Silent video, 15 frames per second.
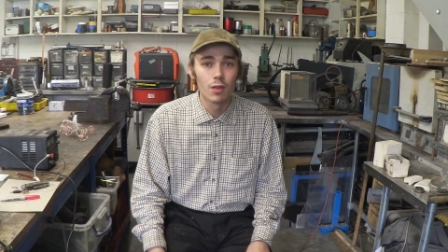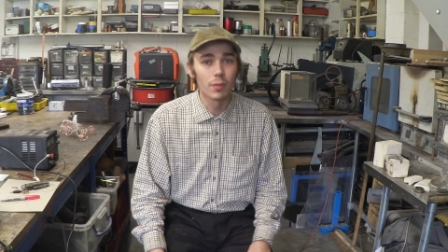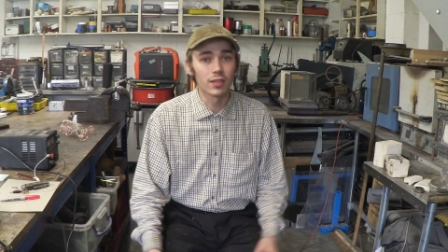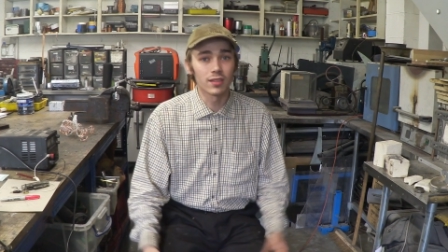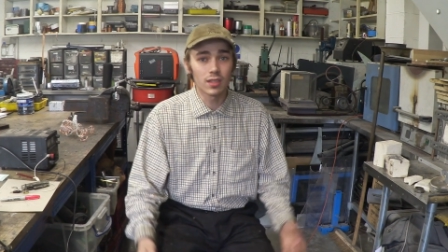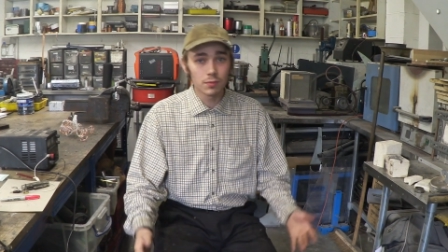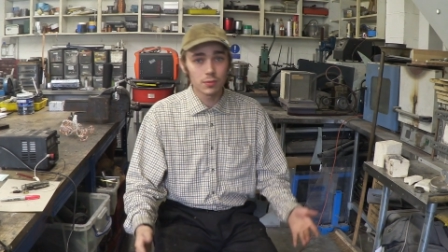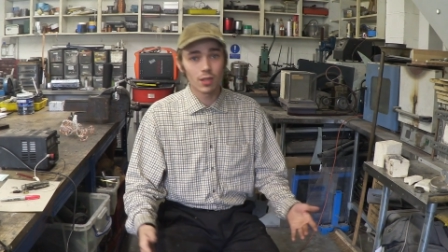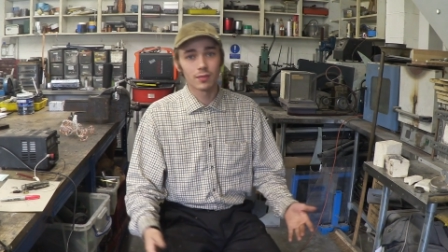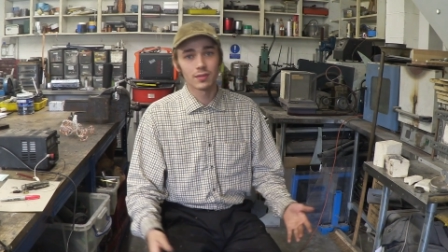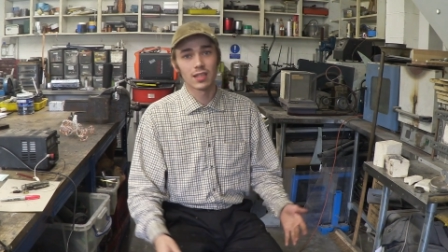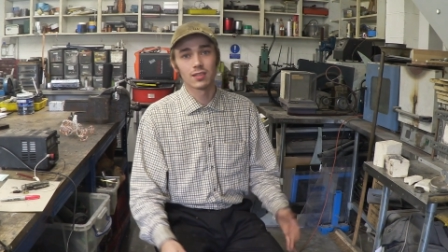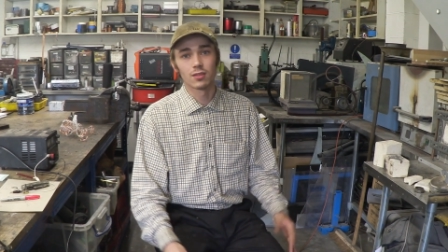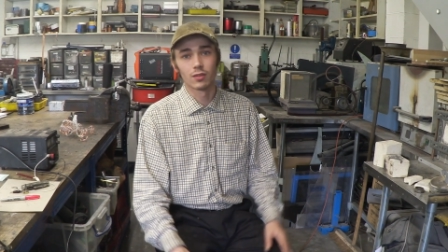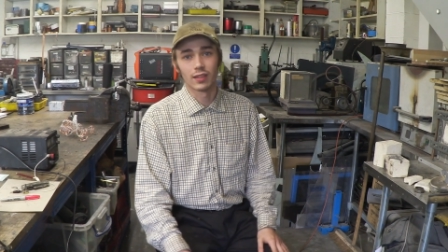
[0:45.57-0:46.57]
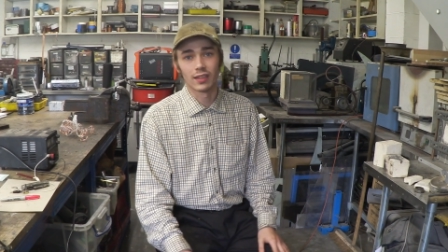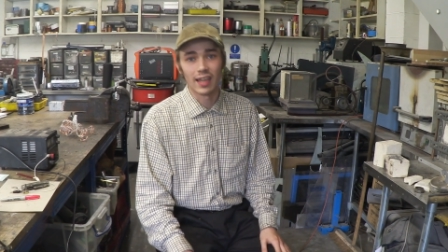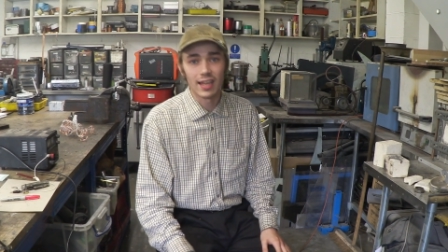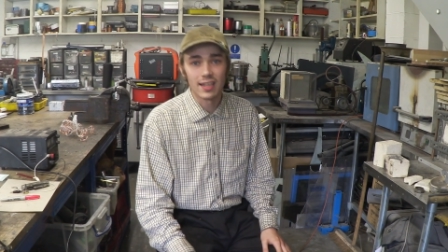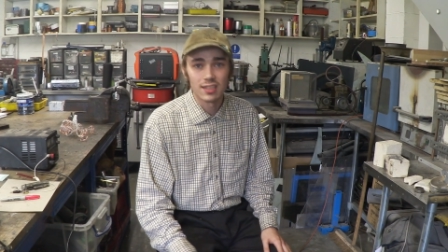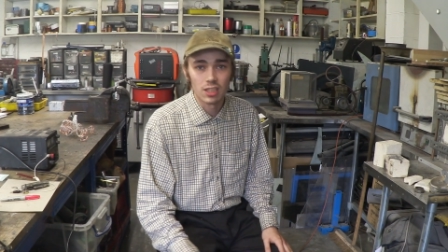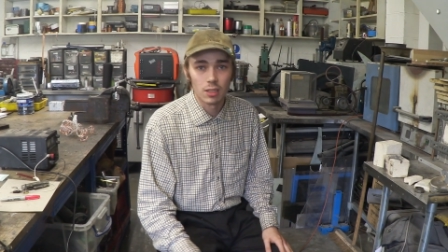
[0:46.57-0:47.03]
But sometimes that's not the
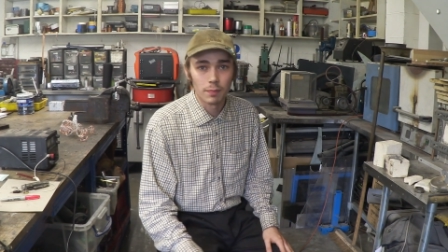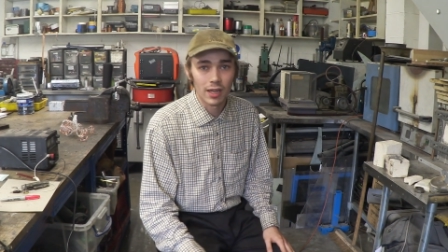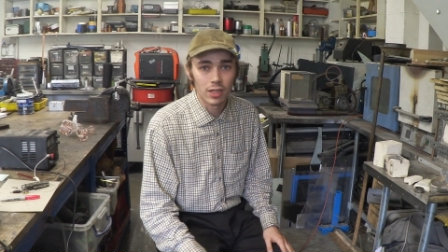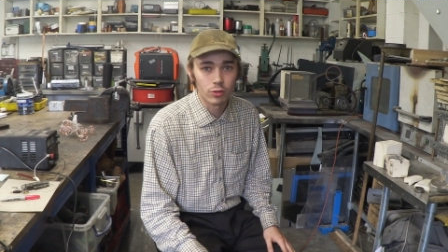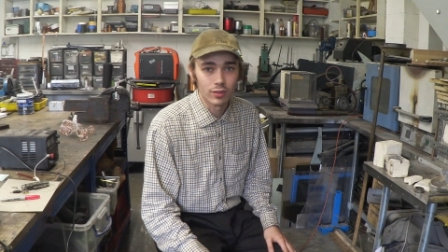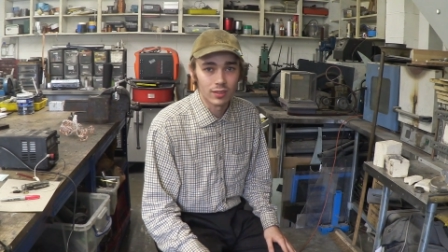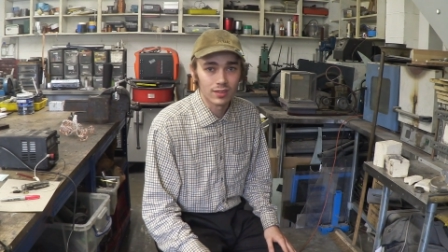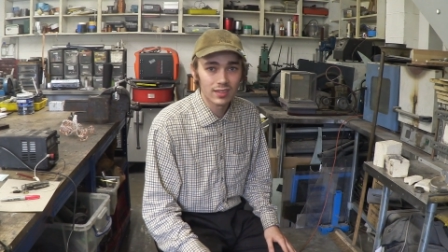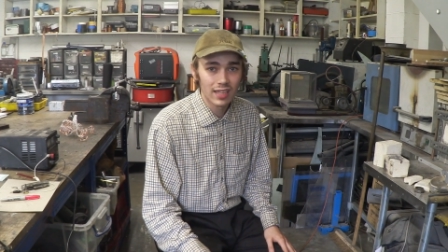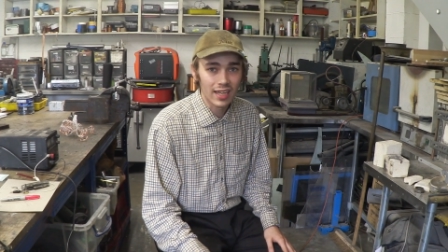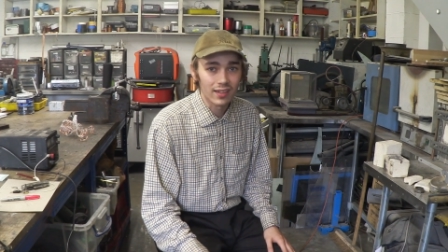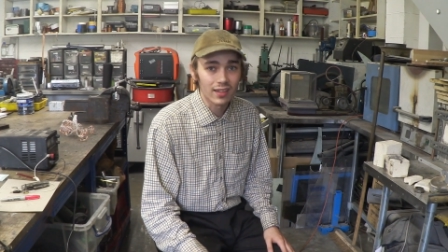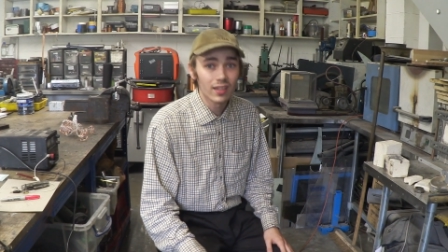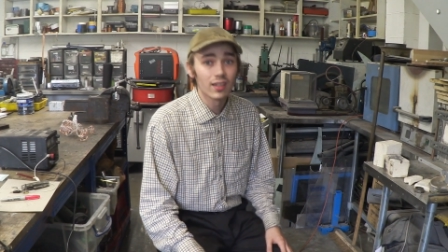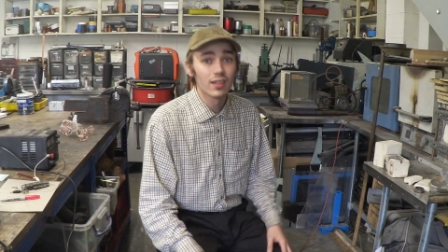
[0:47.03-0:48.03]
case and your battery's dead.